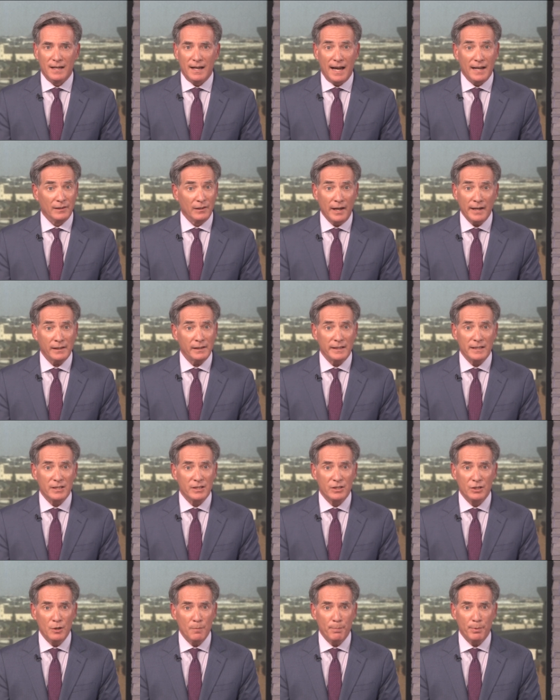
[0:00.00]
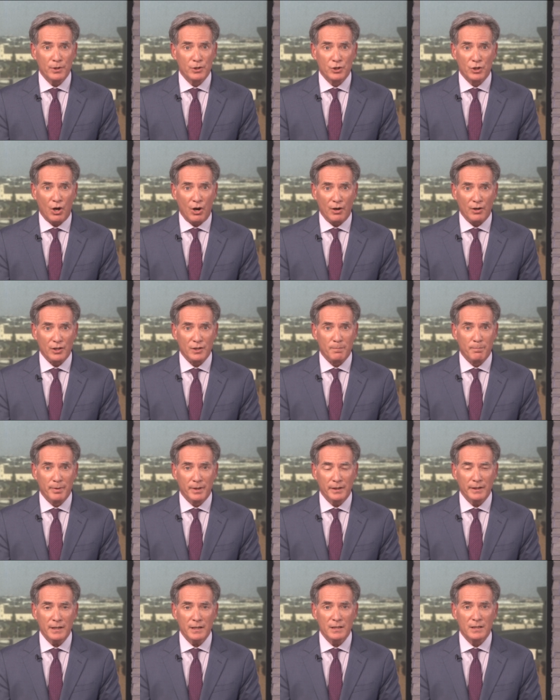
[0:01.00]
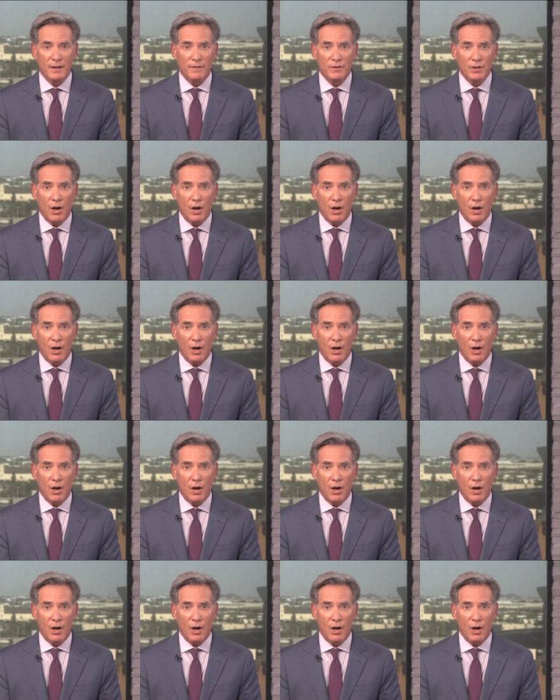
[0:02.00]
and likely supercharge billions of